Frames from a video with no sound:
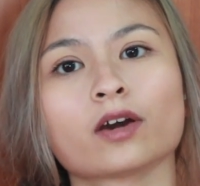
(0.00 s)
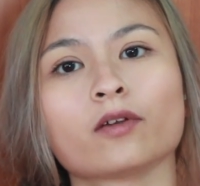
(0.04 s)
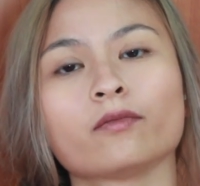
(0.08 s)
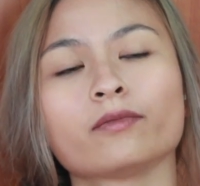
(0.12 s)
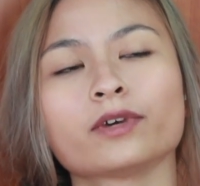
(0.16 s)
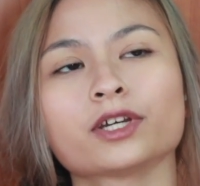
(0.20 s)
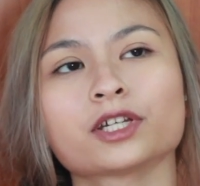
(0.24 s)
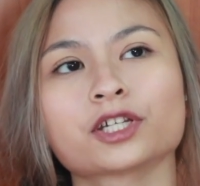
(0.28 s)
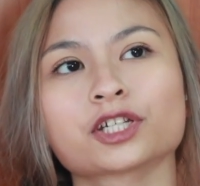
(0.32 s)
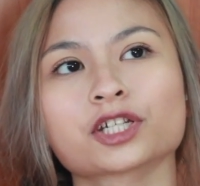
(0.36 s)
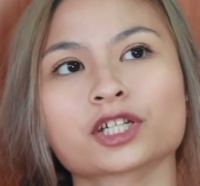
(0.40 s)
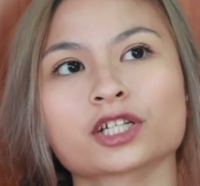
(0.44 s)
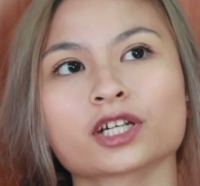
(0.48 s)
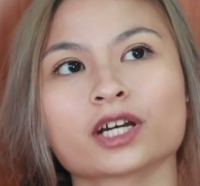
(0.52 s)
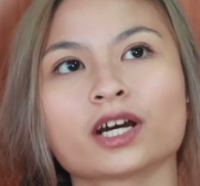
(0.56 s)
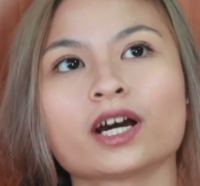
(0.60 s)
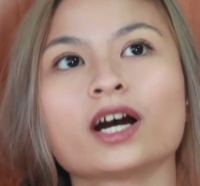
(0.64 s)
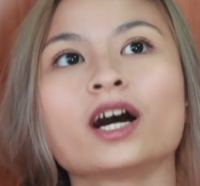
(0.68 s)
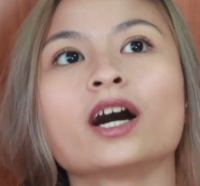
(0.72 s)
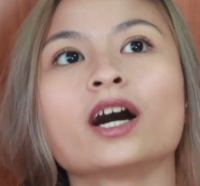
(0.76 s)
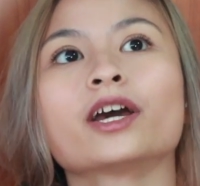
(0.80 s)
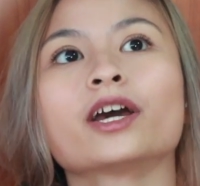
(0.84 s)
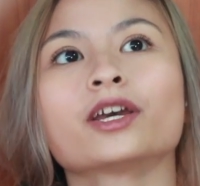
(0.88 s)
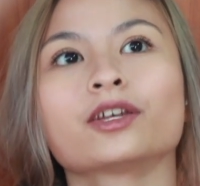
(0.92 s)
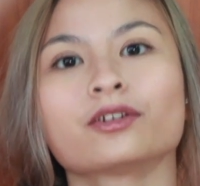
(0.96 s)
which
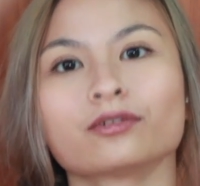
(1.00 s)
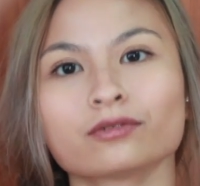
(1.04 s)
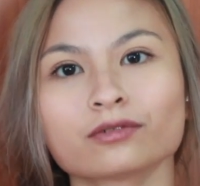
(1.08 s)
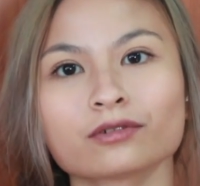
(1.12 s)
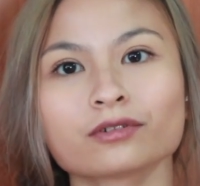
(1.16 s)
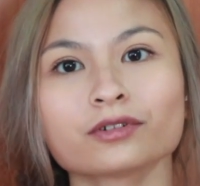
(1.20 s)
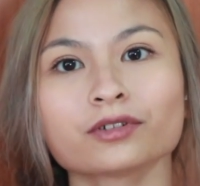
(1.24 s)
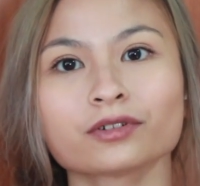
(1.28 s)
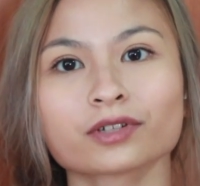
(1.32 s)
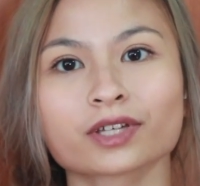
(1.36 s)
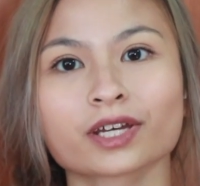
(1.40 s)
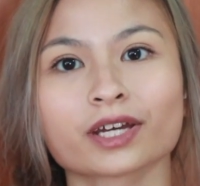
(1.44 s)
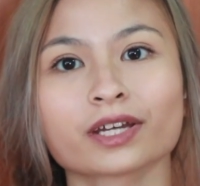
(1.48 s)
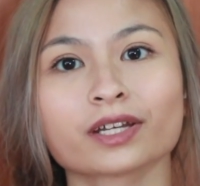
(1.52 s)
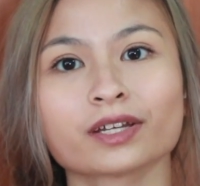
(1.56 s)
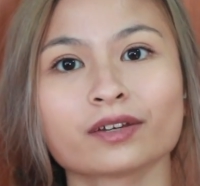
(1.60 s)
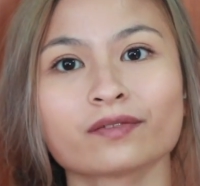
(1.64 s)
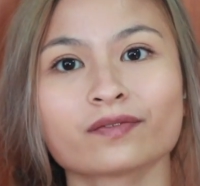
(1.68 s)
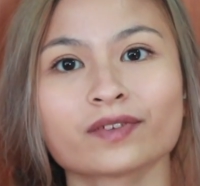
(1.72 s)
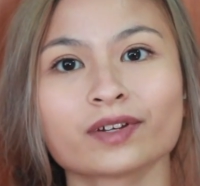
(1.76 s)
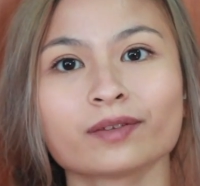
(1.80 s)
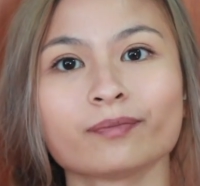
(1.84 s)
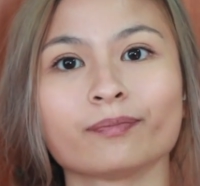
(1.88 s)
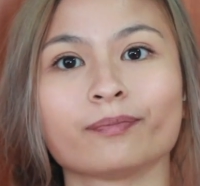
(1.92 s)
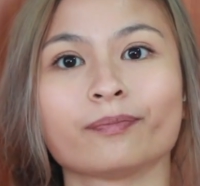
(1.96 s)
you know you can
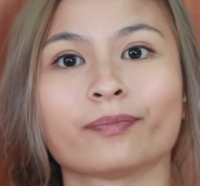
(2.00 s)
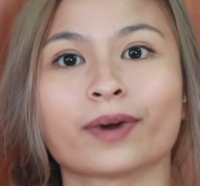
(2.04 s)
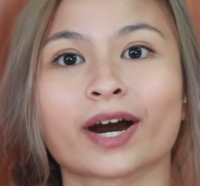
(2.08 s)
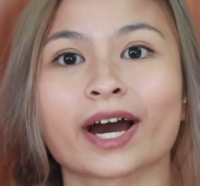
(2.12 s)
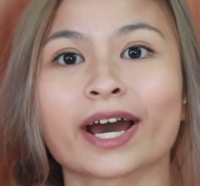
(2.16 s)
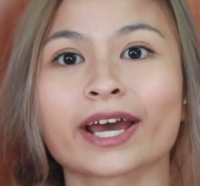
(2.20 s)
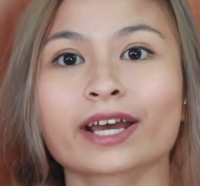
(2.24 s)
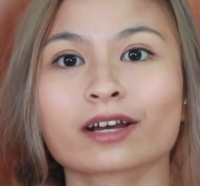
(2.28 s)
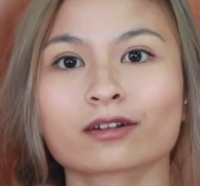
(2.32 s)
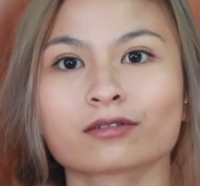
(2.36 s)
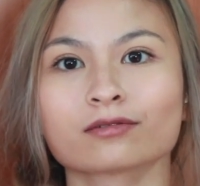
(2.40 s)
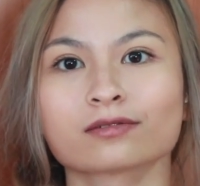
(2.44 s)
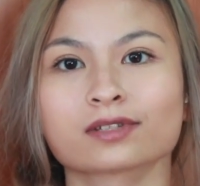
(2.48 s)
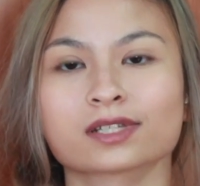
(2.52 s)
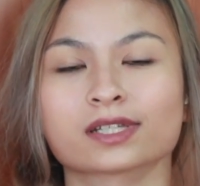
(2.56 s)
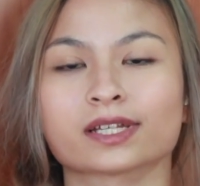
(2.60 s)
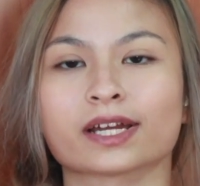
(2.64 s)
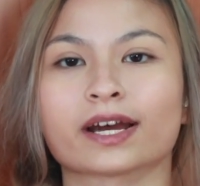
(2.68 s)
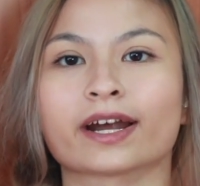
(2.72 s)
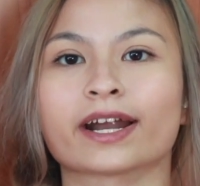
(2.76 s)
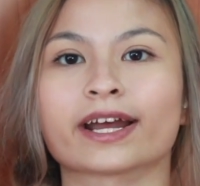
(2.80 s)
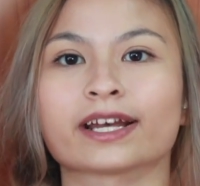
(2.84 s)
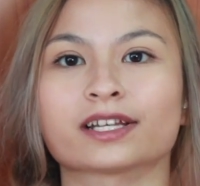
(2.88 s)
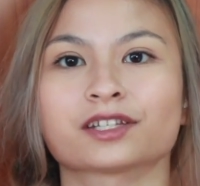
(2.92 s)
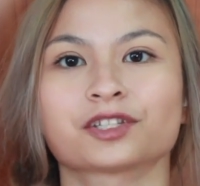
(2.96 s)
even buy clothes
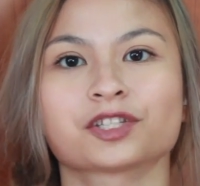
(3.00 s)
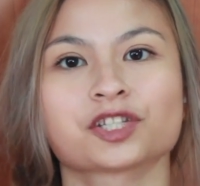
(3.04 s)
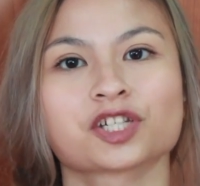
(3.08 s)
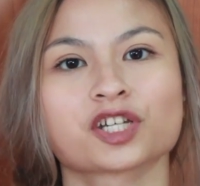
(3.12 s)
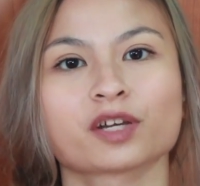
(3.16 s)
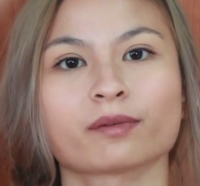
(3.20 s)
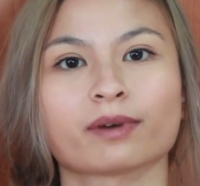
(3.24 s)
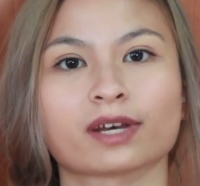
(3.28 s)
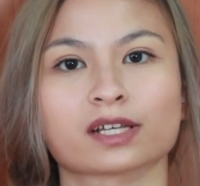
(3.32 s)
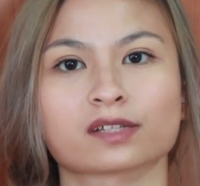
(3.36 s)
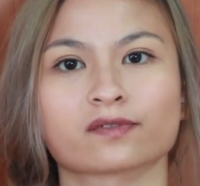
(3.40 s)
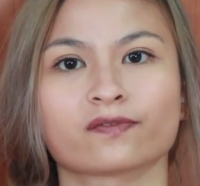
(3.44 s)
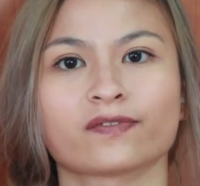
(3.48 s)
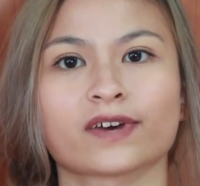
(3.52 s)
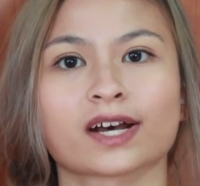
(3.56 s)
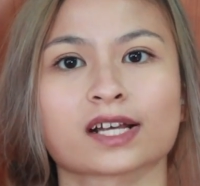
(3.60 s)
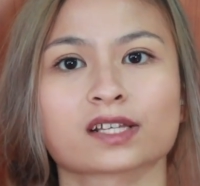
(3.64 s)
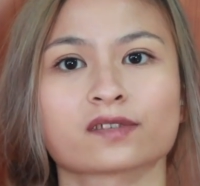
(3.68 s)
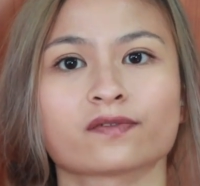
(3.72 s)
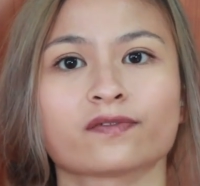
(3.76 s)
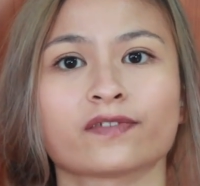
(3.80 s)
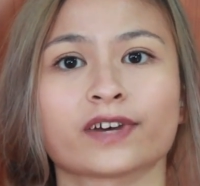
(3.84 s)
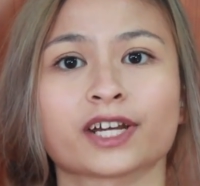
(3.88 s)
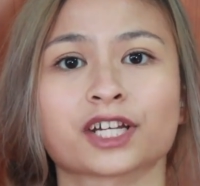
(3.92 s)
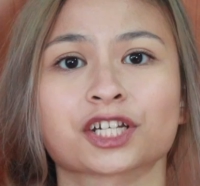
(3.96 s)
that are as cheap as
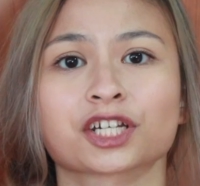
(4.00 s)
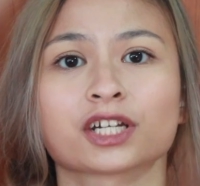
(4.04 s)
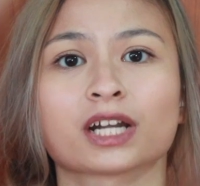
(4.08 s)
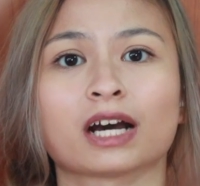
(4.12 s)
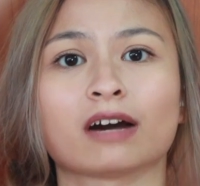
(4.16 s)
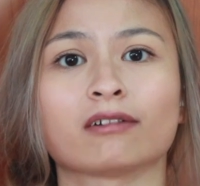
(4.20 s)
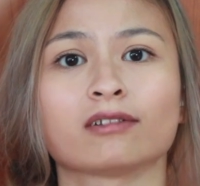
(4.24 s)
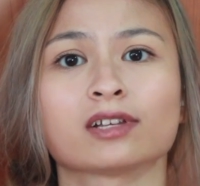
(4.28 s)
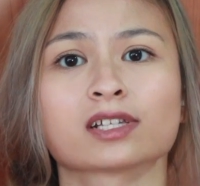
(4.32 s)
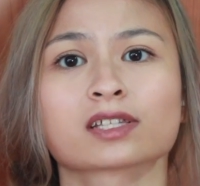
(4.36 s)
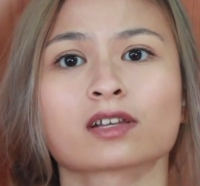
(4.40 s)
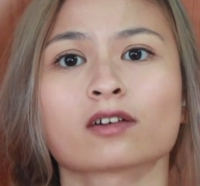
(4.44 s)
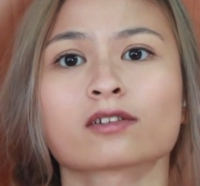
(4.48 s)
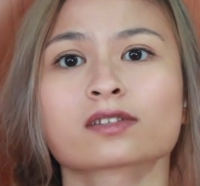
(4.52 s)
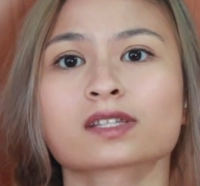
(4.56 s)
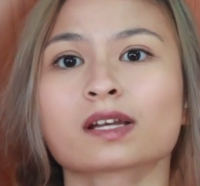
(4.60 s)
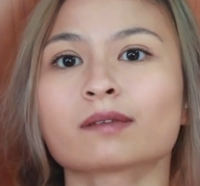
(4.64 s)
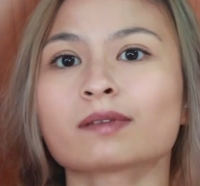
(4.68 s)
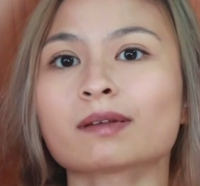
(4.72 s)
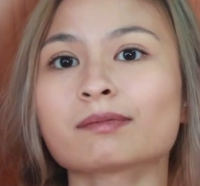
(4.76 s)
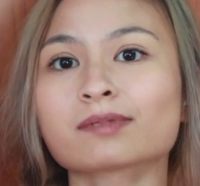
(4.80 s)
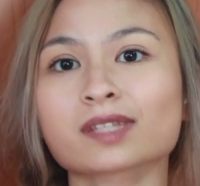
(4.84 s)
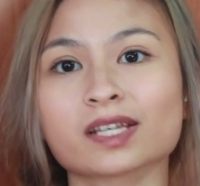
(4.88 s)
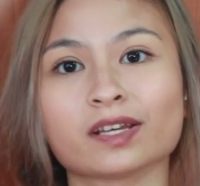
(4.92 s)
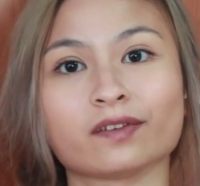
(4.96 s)
fast fashion outlets, or
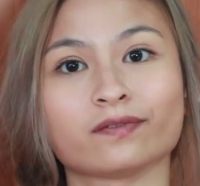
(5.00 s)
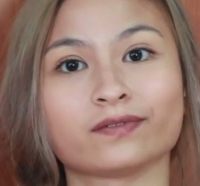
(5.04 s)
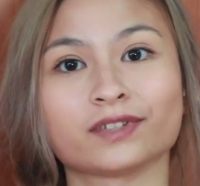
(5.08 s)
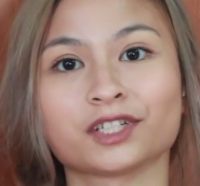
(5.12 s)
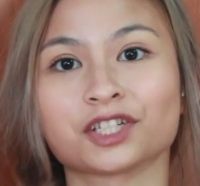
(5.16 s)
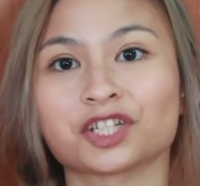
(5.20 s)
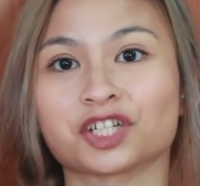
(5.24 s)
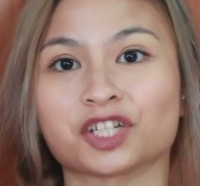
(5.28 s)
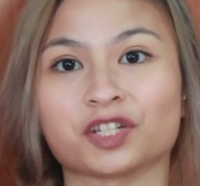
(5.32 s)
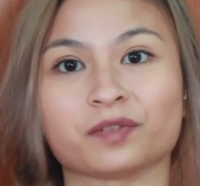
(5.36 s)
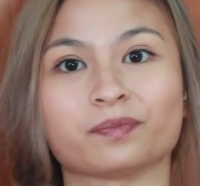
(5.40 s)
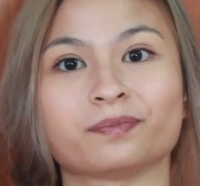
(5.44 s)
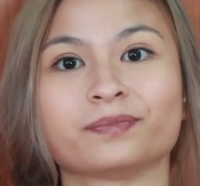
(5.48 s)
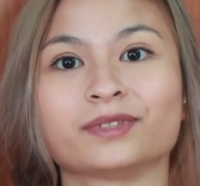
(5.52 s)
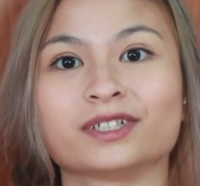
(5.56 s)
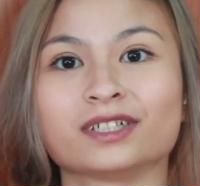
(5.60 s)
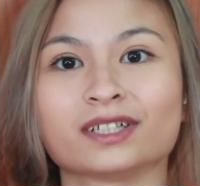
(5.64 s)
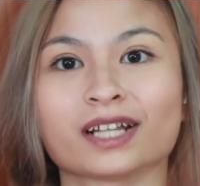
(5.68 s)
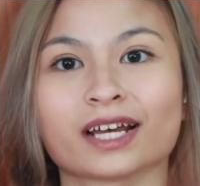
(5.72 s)
sometimes even cheaper.